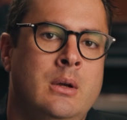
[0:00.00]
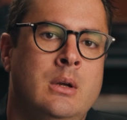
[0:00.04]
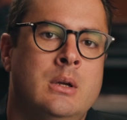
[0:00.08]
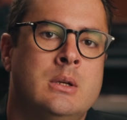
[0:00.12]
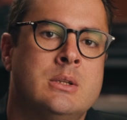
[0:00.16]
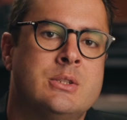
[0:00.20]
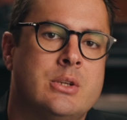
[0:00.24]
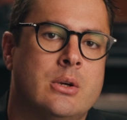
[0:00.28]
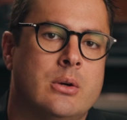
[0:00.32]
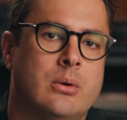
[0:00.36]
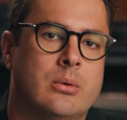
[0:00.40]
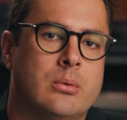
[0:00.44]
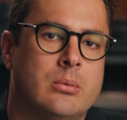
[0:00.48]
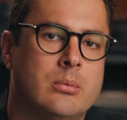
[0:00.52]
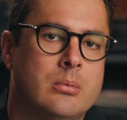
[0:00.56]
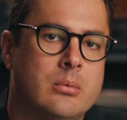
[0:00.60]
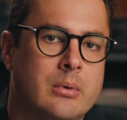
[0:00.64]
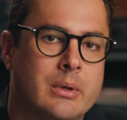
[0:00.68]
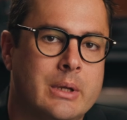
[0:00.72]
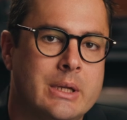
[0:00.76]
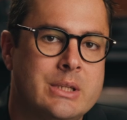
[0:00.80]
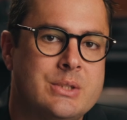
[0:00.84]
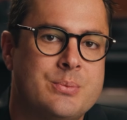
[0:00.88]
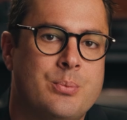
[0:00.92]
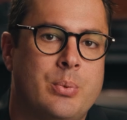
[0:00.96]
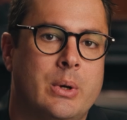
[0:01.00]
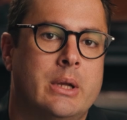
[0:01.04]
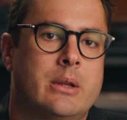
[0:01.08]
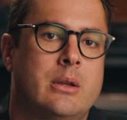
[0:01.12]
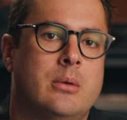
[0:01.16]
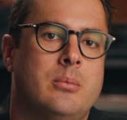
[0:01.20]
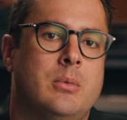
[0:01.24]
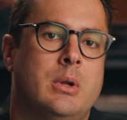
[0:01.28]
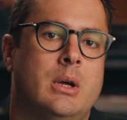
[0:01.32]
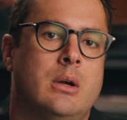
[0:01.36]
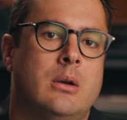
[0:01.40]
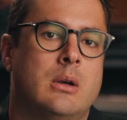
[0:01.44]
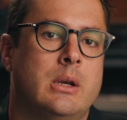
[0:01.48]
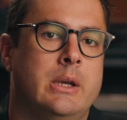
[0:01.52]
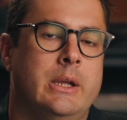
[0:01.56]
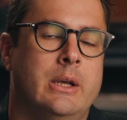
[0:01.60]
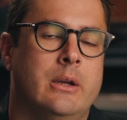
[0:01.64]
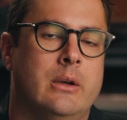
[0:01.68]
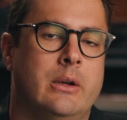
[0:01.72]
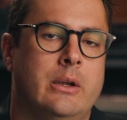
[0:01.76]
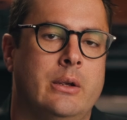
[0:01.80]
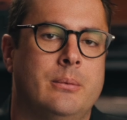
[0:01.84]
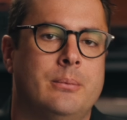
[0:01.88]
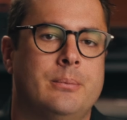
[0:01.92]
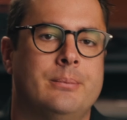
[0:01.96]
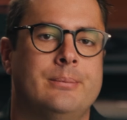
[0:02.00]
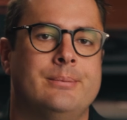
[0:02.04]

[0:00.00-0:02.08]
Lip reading: So let's break them down clearly.